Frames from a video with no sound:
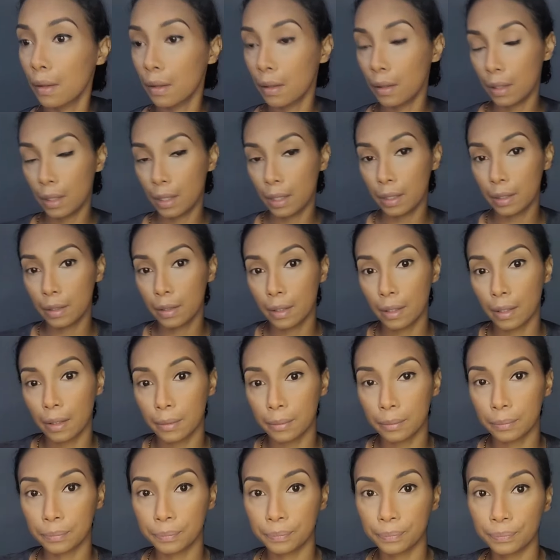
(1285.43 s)
Like that,
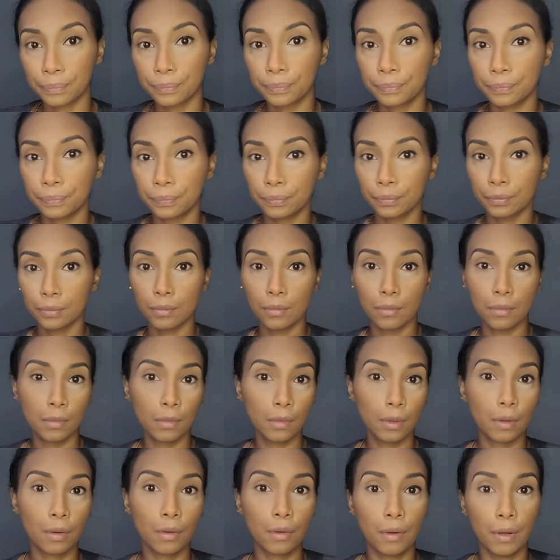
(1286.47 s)

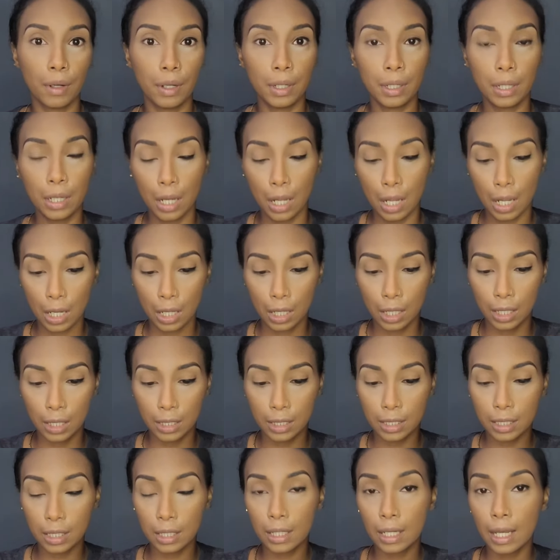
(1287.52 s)
right? You
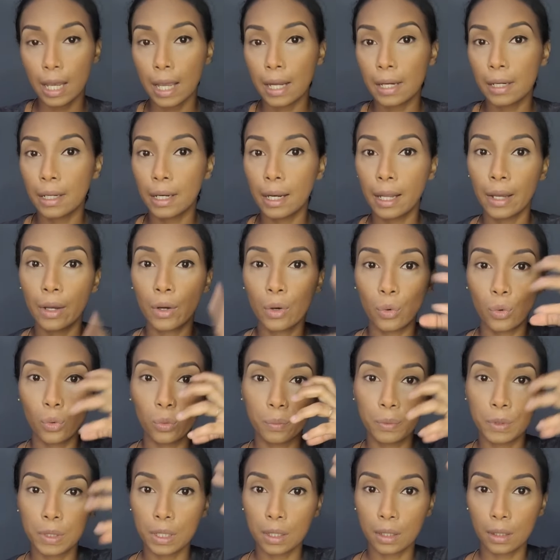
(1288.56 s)
see it kind of like
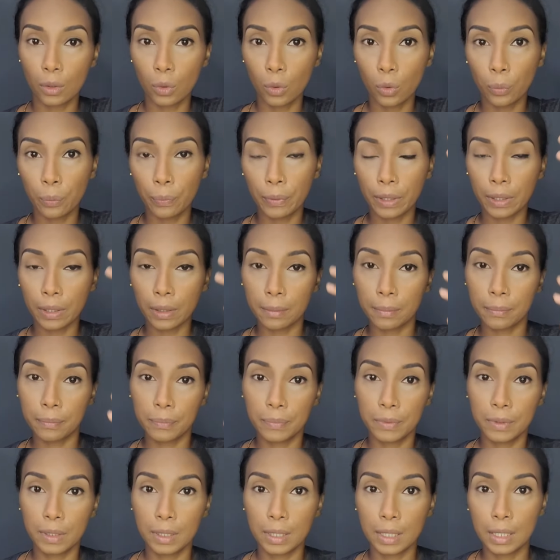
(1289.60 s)
open up
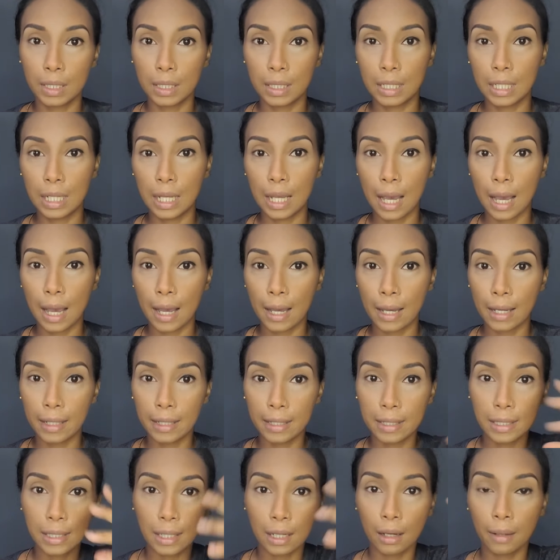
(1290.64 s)
the
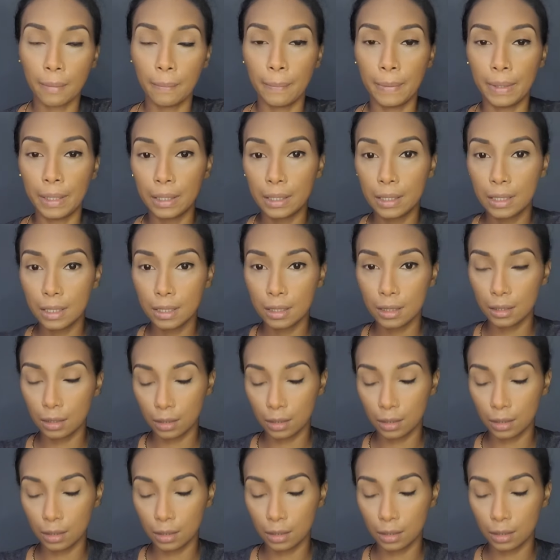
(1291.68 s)
eyes a bit,